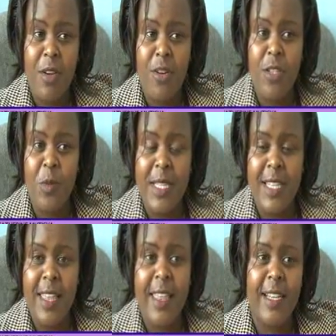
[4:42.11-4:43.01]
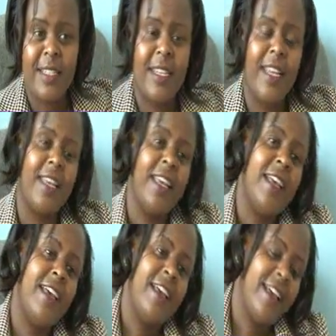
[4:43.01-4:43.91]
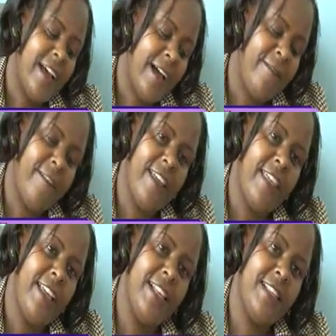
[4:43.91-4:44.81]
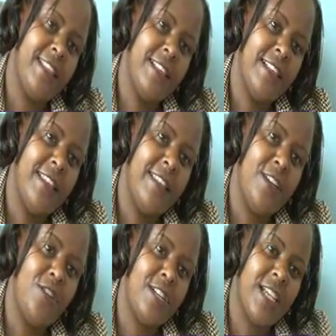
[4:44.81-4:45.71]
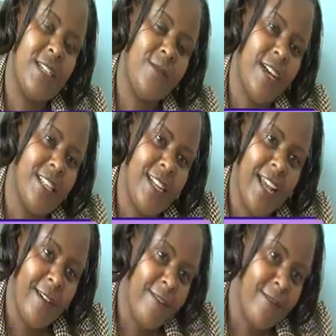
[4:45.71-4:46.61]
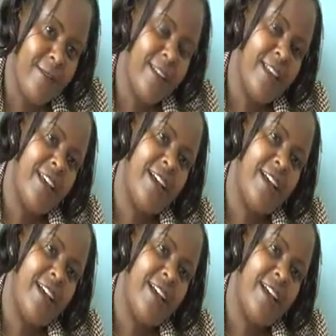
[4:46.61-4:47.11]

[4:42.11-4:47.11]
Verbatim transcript: because we say that uh, a father is the daughter's first love, yeah.